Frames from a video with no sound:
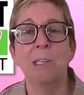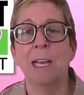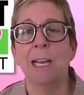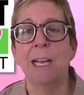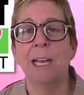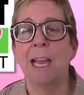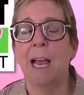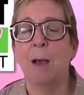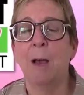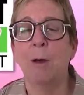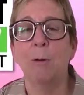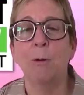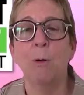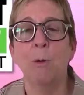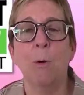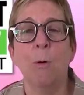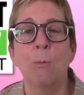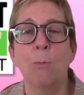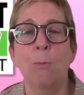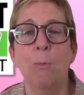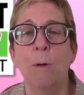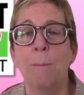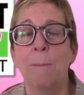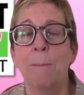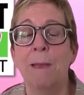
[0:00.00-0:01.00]
Check
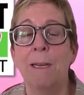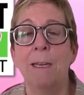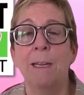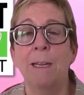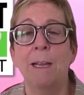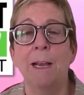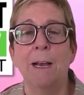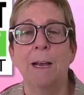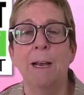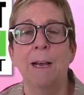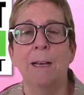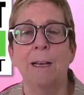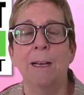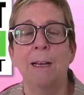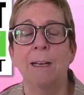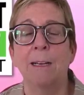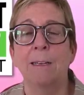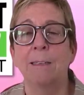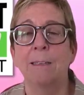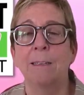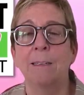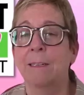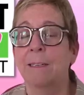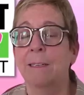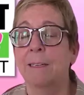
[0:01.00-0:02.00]
out Women
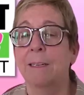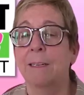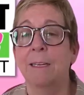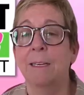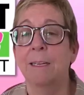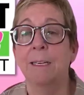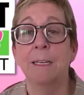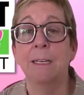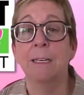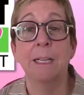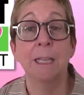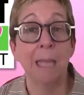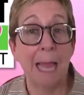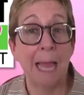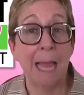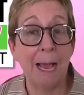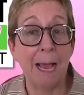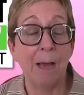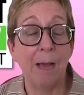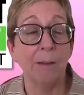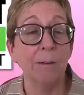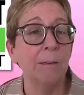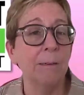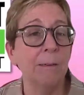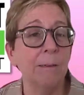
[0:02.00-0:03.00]
in
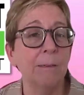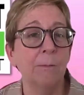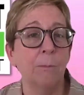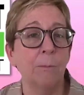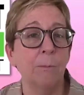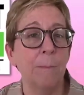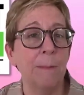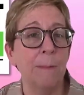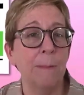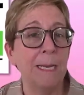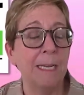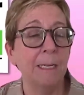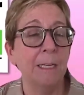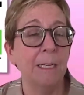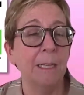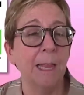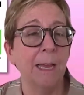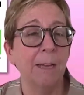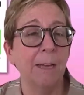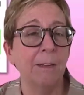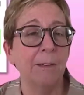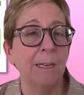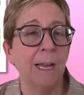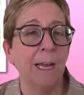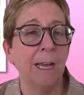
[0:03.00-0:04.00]
Cloud,
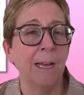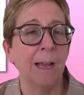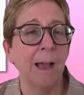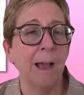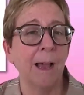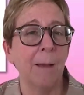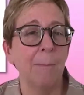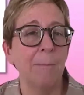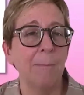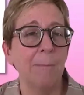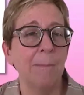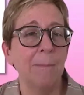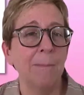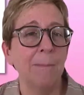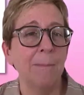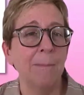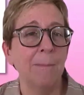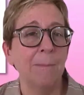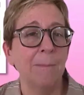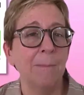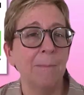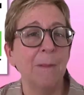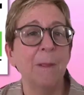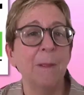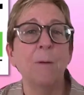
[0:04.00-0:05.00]
womenincloud.com.
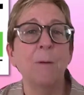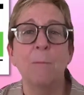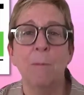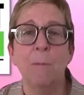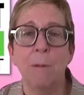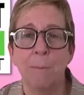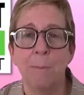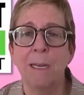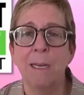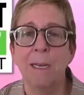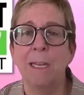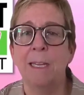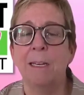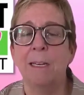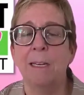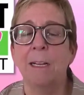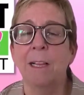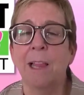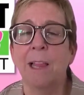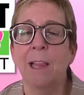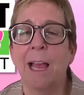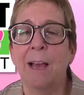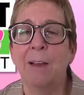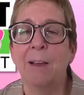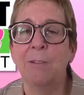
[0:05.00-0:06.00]

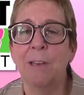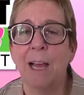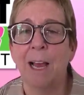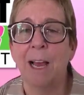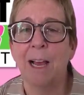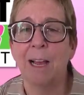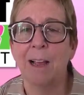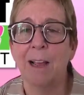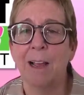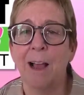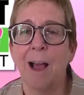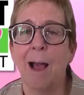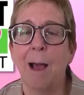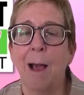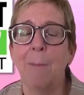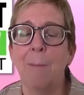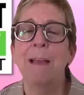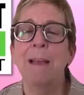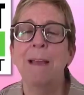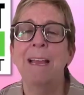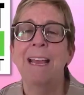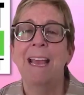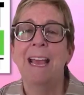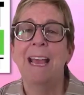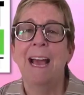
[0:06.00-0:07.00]

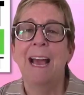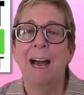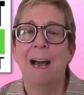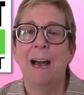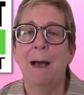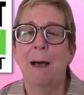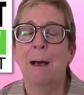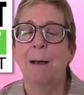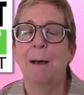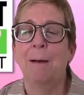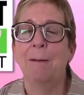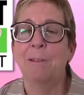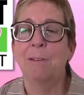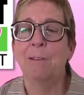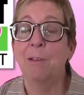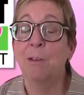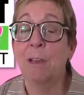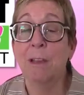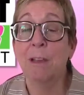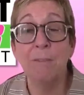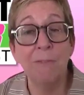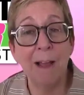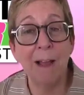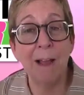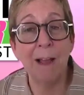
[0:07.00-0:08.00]
womenincloud.com. You
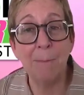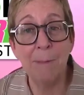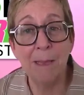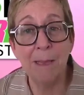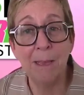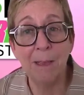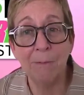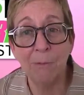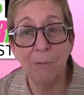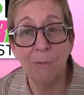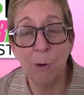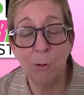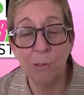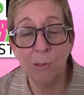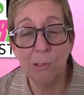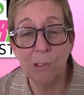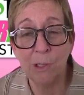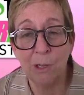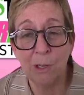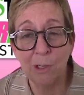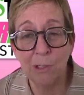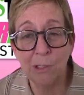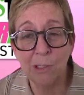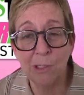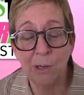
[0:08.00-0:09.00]
can find me, of course,
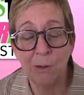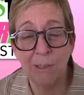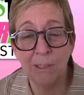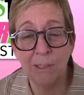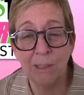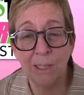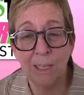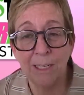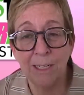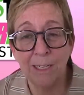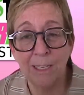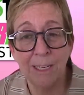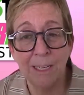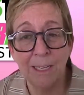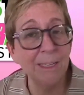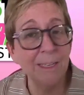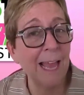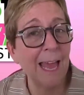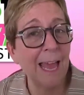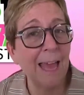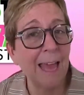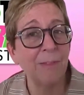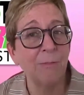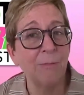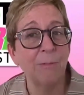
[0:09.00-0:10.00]
also on LinkedIn,
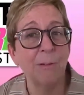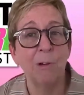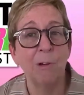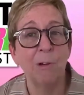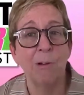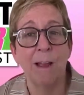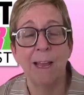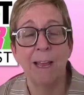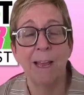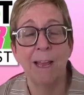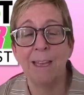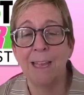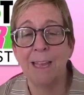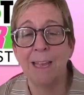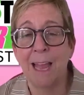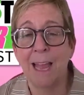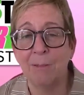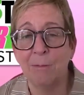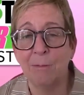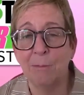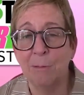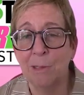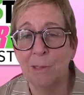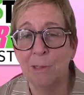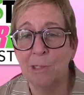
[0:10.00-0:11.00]
Catherine Gray,
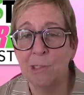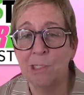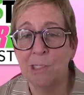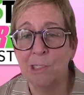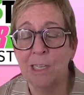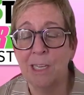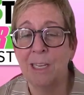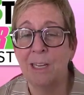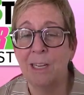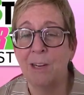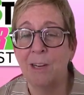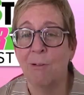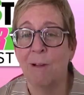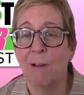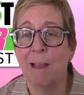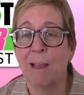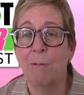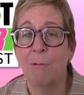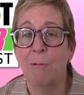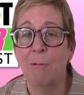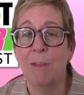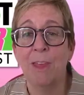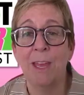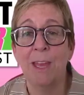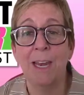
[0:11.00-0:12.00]
Catherine with a C, Gray
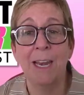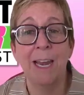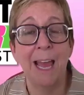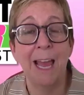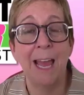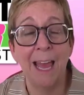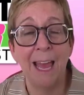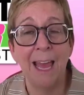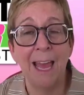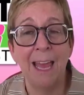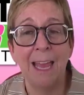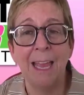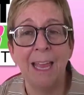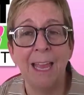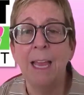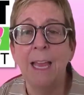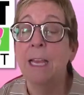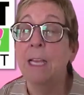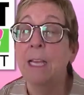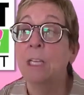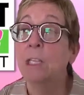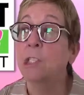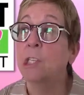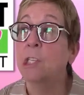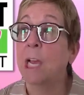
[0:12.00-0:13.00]
with an A.
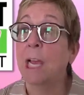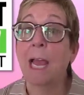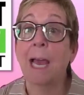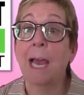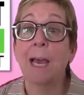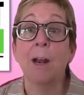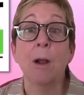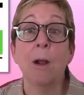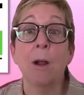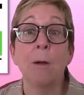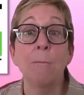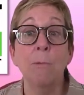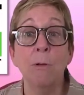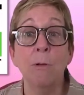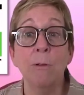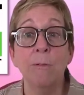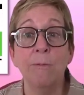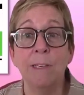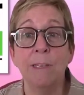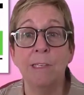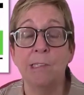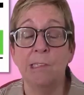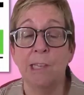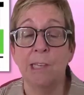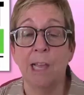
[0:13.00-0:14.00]
Check out our
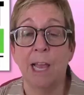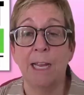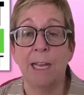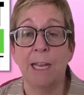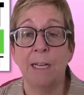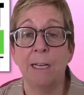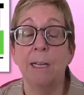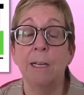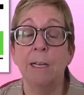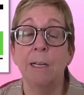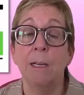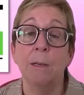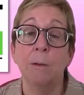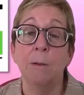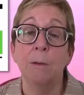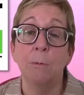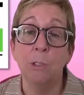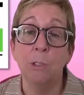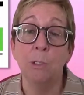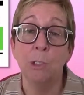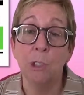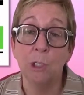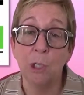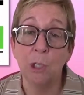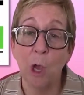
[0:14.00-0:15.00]
movie site,
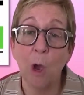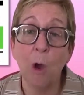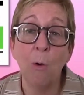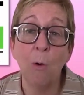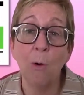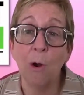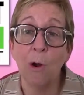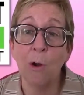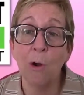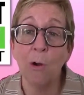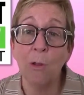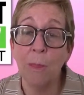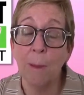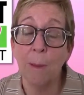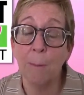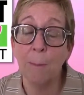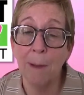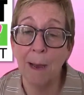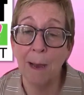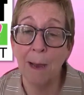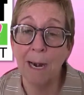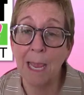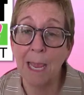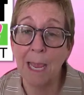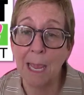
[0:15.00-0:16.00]

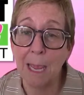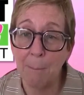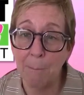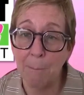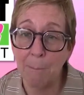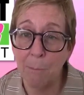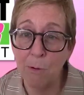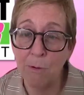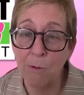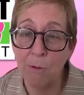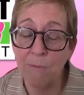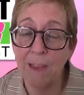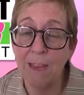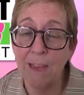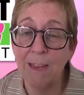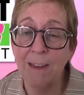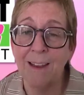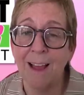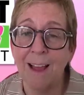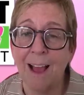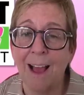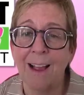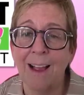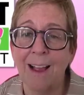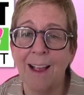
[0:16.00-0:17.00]

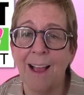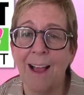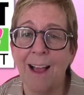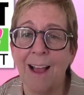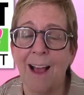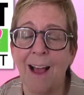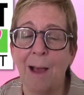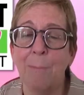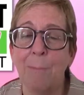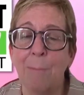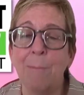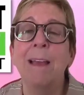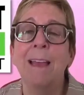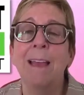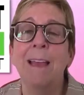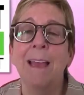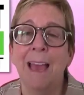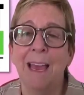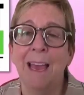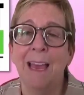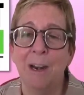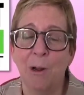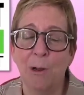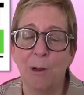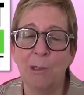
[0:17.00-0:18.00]
showherthemoneymovie.com,
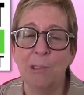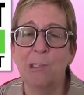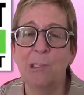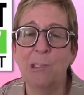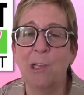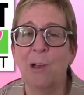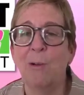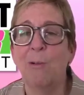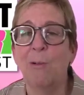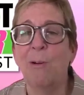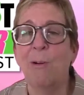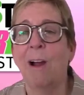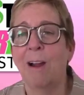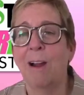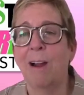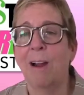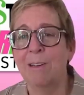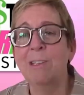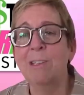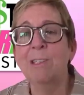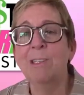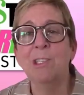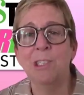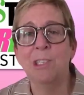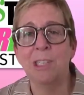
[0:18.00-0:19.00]
and also
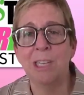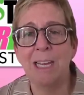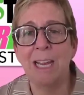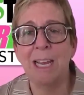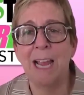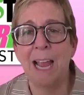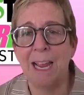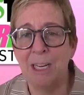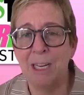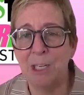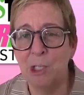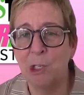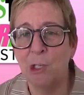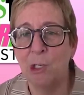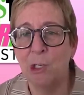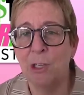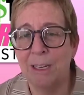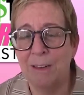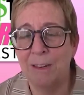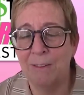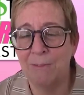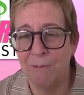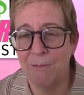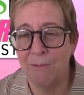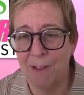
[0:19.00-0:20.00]
our
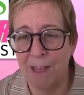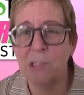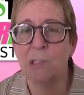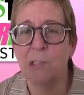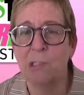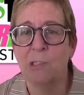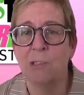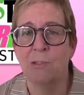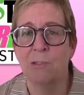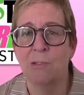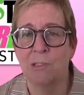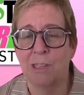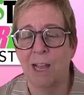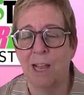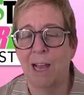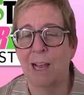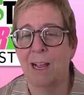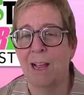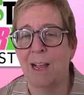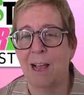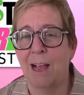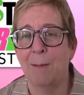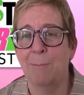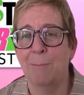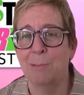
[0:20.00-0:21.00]

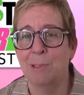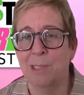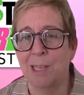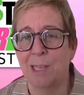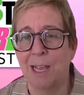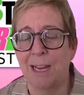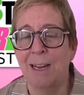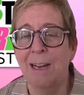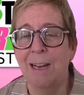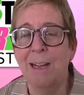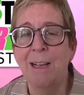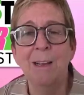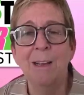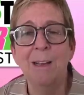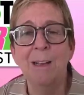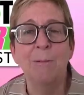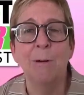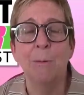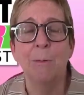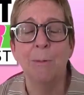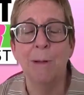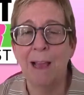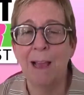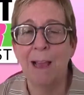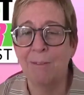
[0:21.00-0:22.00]
sheangelinvestors.com site,
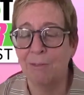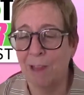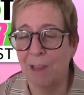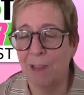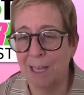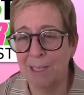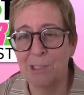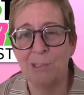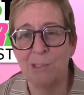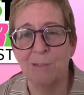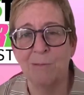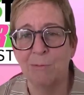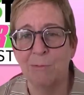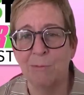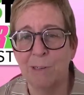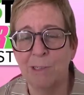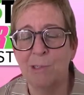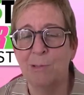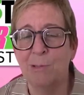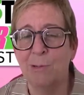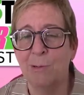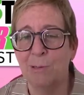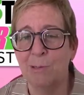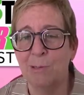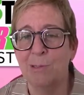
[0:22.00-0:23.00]
where we have lots of
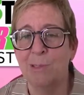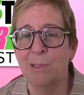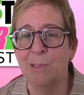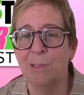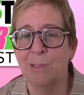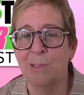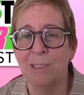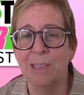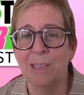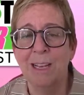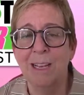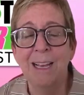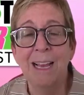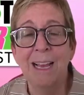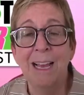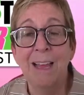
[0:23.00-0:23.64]
resources.